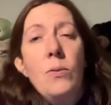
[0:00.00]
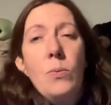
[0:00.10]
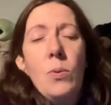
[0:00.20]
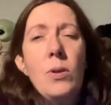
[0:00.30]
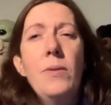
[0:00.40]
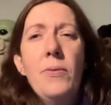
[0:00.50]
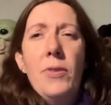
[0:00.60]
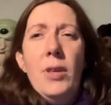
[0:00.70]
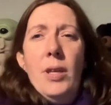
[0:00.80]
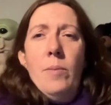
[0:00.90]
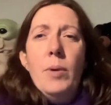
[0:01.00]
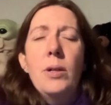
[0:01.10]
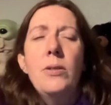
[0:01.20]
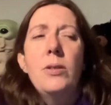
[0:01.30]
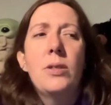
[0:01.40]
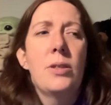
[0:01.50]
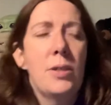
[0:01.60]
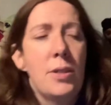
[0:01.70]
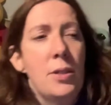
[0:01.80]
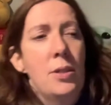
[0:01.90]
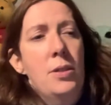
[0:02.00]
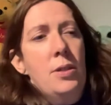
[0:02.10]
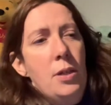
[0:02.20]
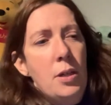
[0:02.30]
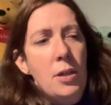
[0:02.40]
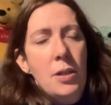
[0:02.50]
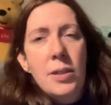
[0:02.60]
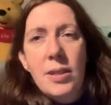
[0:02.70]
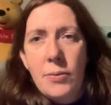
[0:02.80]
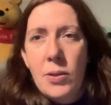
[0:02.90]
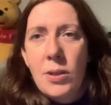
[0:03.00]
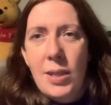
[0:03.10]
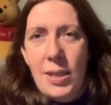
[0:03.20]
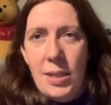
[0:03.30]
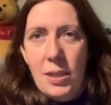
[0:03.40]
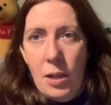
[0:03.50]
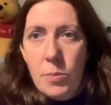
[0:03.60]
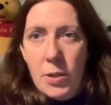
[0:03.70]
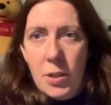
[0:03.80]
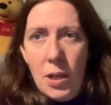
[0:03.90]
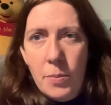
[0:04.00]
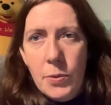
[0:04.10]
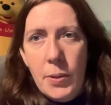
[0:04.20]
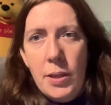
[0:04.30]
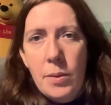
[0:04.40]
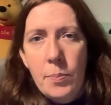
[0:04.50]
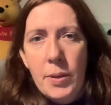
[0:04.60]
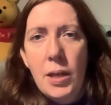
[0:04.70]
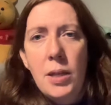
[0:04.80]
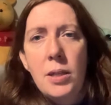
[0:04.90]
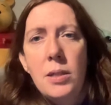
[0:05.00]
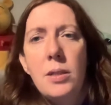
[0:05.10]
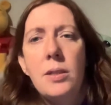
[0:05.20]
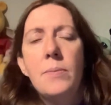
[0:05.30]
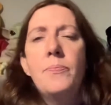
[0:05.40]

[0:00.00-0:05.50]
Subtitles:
one of the most difficult things to come to terms with, because